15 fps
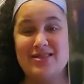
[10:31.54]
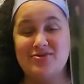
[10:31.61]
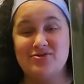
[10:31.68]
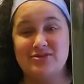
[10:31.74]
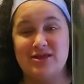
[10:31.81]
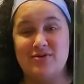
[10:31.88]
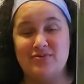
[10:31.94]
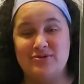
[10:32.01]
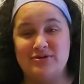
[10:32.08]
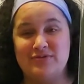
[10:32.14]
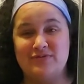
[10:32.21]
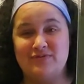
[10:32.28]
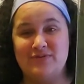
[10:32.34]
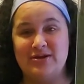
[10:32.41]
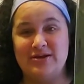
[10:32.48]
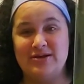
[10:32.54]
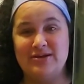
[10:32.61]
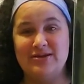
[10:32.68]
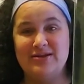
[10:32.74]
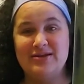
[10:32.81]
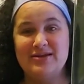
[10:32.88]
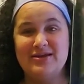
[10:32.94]
I thought that was just funny.
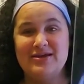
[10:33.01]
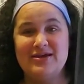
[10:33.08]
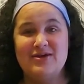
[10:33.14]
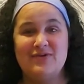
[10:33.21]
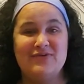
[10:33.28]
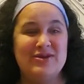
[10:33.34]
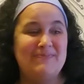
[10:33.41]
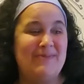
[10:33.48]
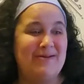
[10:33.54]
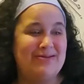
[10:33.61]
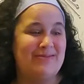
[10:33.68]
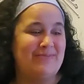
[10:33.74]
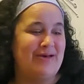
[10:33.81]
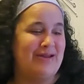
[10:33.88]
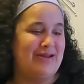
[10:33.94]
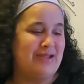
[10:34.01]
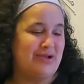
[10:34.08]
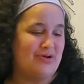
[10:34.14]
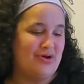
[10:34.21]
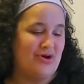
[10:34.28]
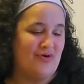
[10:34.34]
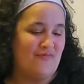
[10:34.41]
When he popped up out of
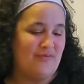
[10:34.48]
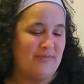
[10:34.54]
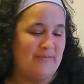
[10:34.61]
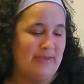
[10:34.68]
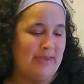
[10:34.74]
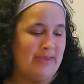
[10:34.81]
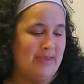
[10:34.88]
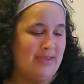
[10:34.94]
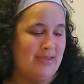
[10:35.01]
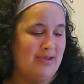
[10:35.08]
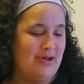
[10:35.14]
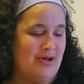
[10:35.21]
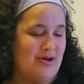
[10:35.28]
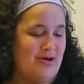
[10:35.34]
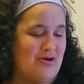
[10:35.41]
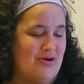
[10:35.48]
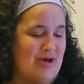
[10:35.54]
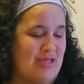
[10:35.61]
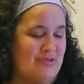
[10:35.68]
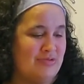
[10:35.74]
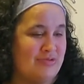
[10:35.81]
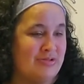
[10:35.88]
that coffin, man. Oh,
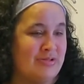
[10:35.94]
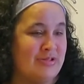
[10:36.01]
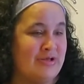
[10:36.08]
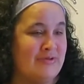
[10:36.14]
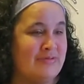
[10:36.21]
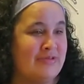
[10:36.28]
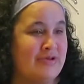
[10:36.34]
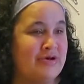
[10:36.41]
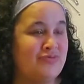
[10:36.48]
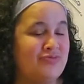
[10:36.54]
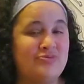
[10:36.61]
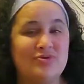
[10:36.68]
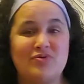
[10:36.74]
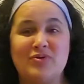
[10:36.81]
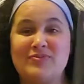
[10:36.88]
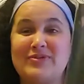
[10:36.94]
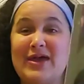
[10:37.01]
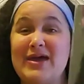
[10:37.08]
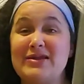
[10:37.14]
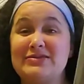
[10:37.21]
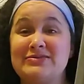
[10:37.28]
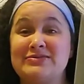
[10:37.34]
I used to love Tales from the Crypt.
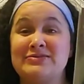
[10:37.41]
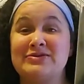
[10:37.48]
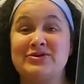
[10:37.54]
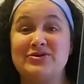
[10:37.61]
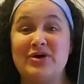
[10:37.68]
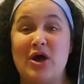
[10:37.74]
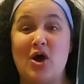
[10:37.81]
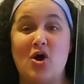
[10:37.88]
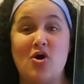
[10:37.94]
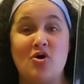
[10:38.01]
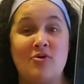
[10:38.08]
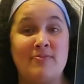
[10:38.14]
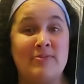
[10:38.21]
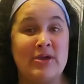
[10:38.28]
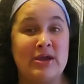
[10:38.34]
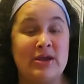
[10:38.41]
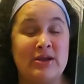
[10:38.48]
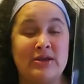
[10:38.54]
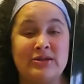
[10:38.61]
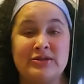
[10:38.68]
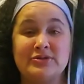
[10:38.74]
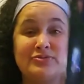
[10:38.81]
That is good. Oh
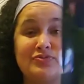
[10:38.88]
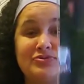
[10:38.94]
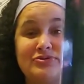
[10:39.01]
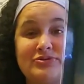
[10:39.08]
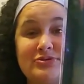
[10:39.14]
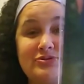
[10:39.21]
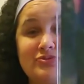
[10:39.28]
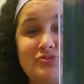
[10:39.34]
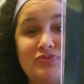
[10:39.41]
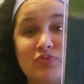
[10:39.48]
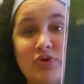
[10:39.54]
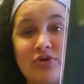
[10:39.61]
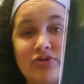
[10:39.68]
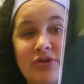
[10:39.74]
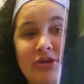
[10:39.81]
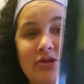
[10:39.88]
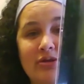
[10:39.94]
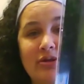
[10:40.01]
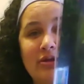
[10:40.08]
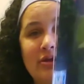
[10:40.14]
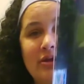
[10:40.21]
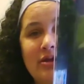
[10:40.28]
man, this was this was worth it.
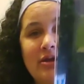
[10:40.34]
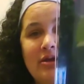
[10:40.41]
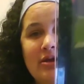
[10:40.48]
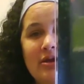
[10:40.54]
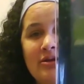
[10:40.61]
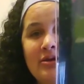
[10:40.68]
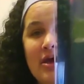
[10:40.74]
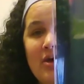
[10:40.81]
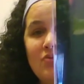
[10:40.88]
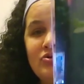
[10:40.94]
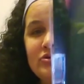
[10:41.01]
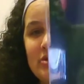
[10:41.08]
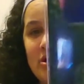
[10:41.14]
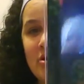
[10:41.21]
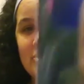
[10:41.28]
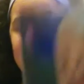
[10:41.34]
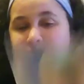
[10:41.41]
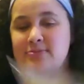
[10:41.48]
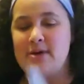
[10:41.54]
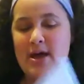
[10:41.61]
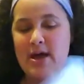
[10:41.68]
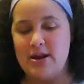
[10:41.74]
That was
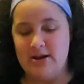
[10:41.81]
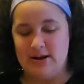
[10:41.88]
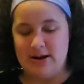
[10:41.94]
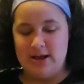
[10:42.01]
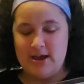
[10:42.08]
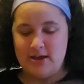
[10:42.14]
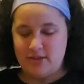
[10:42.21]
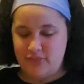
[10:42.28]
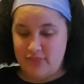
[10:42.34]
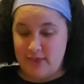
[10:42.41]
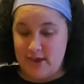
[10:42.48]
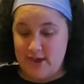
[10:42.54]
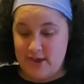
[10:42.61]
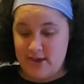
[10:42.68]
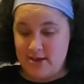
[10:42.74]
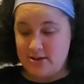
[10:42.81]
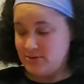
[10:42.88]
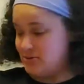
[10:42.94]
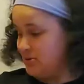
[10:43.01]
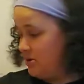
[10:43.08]
awesome. I like that.